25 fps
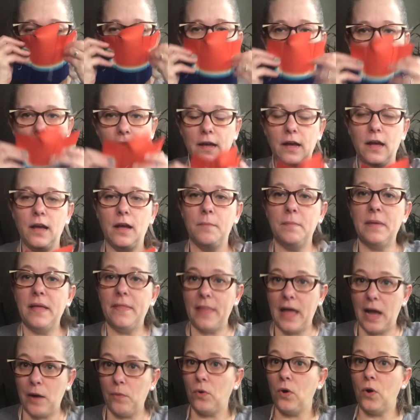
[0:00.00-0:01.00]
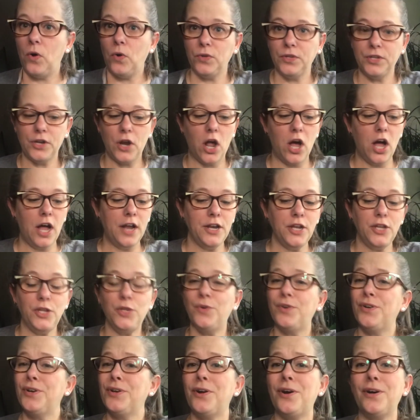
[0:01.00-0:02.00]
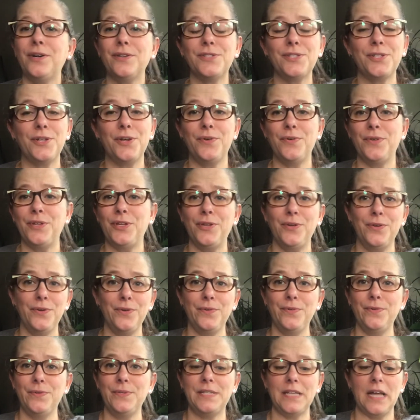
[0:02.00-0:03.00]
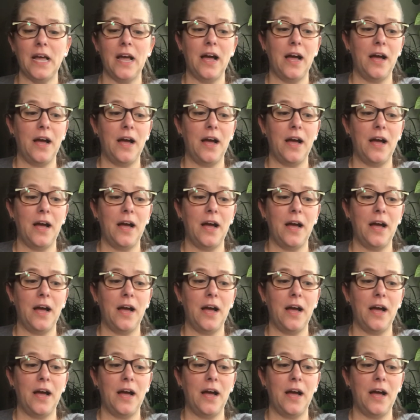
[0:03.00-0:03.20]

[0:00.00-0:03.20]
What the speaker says: And that will hold it on. You could also use